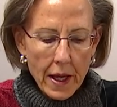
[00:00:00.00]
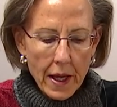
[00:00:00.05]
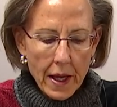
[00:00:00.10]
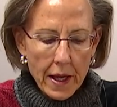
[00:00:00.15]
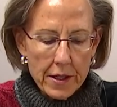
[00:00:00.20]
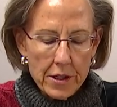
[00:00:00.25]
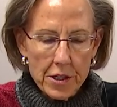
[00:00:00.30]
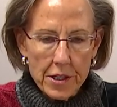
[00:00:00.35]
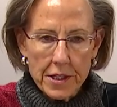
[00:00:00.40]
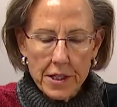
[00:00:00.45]

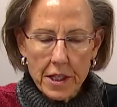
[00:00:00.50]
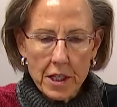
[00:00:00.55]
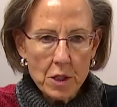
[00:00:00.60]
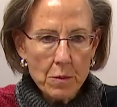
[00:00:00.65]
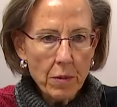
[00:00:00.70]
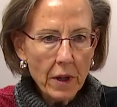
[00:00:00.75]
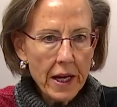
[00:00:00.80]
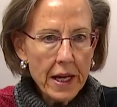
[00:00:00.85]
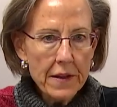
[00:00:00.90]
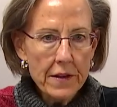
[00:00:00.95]
And just
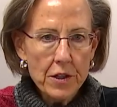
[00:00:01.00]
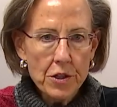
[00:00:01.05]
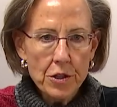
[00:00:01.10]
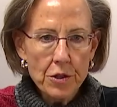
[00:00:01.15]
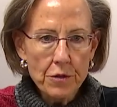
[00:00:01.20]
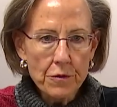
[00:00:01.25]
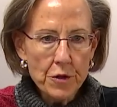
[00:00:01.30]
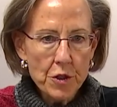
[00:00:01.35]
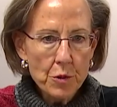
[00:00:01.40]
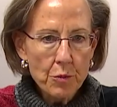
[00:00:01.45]
explain that
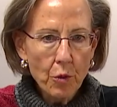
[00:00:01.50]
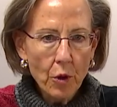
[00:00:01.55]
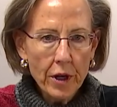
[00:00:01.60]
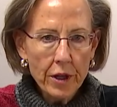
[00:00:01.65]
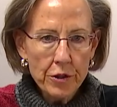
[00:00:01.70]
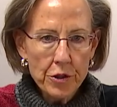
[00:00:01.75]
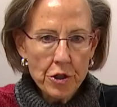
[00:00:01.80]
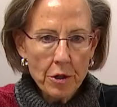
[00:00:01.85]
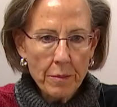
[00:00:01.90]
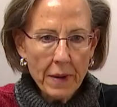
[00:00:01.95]
you've
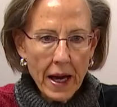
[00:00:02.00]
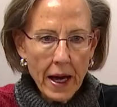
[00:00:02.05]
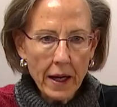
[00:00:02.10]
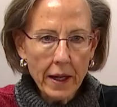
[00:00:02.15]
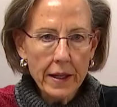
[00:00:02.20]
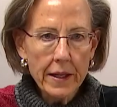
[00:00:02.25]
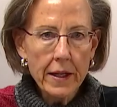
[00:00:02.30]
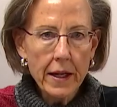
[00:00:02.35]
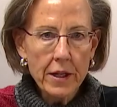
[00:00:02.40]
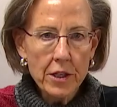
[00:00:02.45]
spoiled your
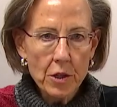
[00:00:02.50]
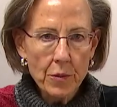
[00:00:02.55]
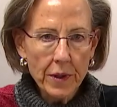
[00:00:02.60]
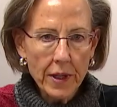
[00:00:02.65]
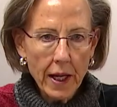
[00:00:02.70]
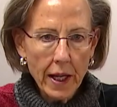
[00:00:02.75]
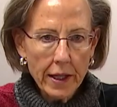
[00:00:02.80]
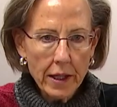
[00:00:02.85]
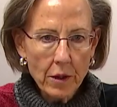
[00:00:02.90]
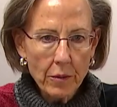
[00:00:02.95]
ballot and you would
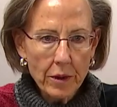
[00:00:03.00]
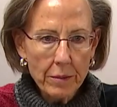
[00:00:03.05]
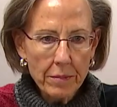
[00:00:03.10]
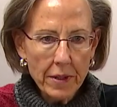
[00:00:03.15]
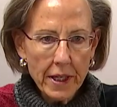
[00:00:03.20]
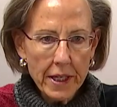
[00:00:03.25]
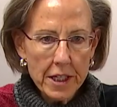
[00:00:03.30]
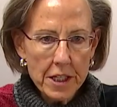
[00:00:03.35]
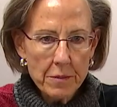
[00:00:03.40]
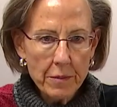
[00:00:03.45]
like a
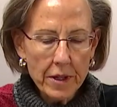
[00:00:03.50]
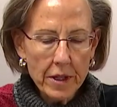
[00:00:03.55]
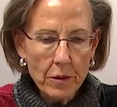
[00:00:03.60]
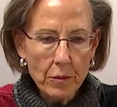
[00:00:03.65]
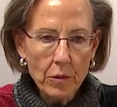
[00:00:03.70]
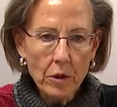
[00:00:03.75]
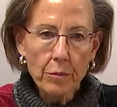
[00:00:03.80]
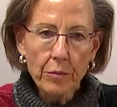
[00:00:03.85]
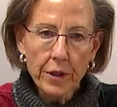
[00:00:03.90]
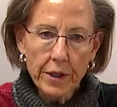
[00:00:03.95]
replacement.
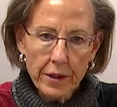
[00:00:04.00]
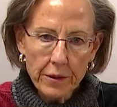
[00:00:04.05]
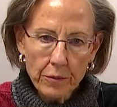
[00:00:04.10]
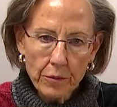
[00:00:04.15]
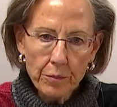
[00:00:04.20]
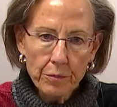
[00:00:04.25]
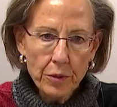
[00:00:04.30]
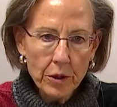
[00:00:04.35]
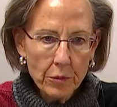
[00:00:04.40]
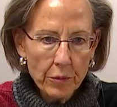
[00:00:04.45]
We'll put,
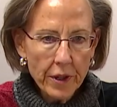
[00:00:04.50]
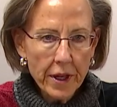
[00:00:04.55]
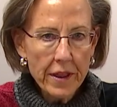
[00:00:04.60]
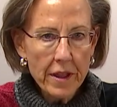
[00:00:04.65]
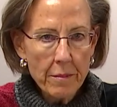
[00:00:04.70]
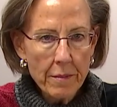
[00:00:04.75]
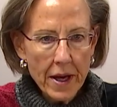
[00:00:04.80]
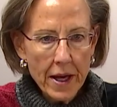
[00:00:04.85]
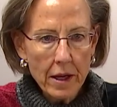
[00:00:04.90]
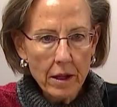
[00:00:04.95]
it, put one in
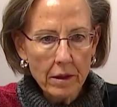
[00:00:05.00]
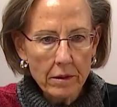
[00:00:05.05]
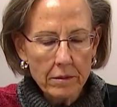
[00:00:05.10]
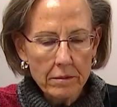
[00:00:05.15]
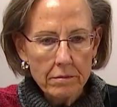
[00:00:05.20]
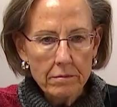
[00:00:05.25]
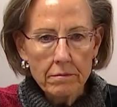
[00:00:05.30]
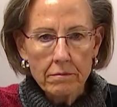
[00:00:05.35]
the mail